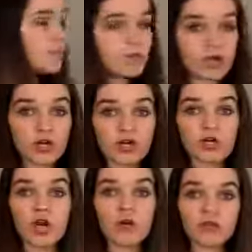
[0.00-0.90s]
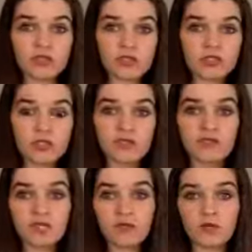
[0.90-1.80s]
book or going through the intuitive
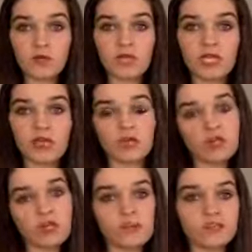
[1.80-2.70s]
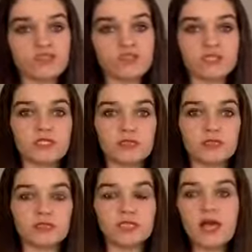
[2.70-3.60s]
eating workbook and you're learning about these
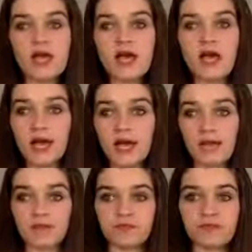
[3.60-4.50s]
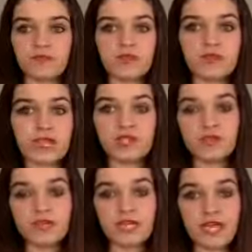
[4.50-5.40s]
principles, then
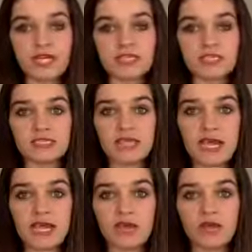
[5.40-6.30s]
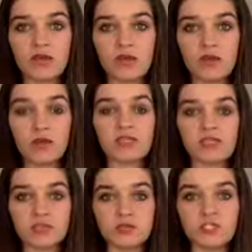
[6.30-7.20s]
you can kind of decide what
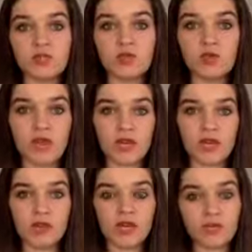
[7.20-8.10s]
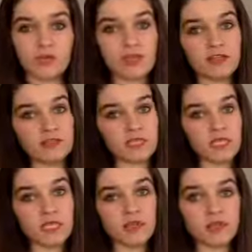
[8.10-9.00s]
suits you and when you're ready to
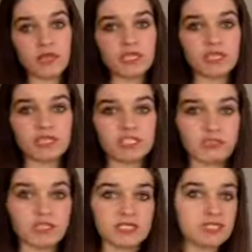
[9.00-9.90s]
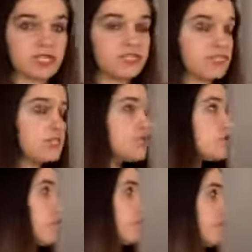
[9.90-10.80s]
implement some of these stages.
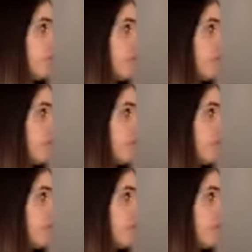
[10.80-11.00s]
So